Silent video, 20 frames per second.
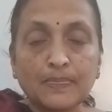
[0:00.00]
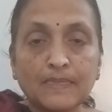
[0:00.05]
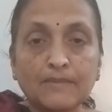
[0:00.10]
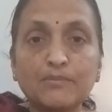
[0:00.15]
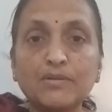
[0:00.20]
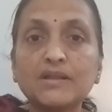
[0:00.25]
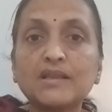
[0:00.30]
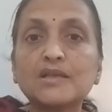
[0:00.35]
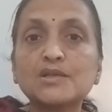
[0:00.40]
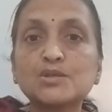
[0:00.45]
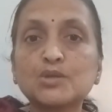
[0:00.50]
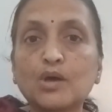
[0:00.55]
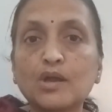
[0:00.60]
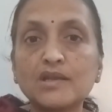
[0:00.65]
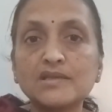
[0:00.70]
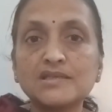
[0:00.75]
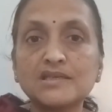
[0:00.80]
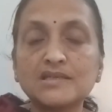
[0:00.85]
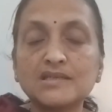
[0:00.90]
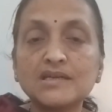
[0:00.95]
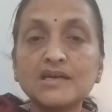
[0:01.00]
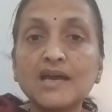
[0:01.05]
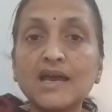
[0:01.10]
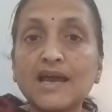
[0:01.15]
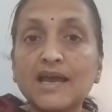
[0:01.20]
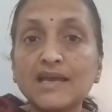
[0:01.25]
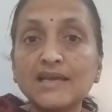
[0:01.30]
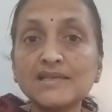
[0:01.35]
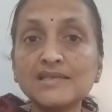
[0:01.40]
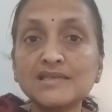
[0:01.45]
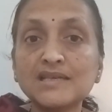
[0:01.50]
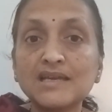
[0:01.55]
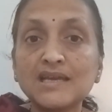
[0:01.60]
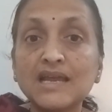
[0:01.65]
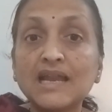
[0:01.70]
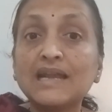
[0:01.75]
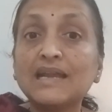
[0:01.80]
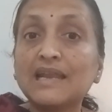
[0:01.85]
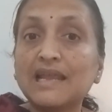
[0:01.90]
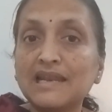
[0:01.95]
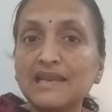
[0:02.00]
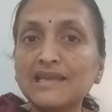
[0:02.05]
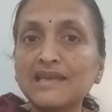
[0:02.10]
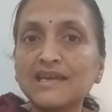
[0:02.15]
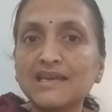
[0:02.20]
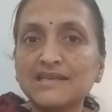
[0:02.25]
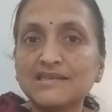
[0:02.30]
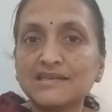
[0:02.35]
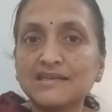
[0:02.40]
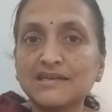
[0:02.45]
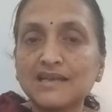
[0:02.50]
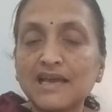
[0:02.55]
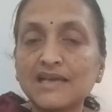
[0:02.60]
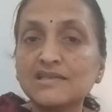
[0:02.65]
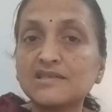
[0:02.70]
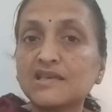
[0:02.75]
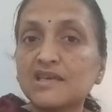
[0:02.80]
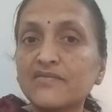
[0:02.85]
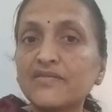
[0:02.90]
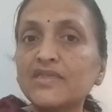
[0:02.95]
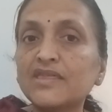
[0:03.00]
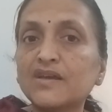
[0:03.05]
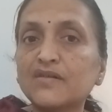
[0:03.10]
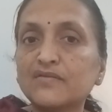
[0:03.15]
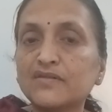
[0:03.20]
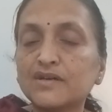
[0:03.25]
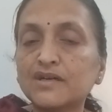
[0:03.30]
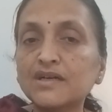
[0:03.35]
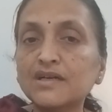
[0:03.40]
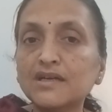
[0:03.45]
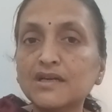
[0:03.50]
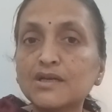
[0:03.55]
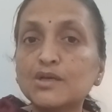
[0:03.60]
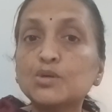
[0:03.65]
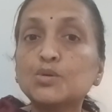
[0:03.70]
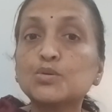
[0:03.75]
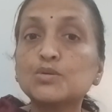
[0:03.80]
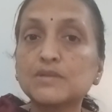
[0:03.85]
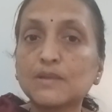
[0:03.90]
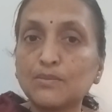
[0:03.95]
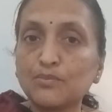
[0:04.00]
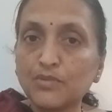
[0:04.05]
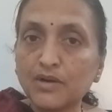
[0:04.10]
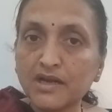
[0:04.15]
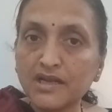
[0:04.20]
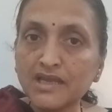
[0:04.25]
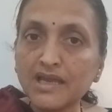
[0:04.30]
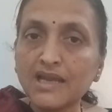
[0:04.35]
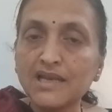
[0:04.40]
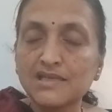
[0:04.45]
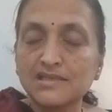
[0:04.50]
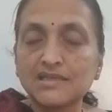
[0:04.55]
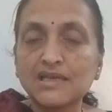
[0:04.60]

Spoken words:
but the solicitor has delegated, has given the work to somebody else,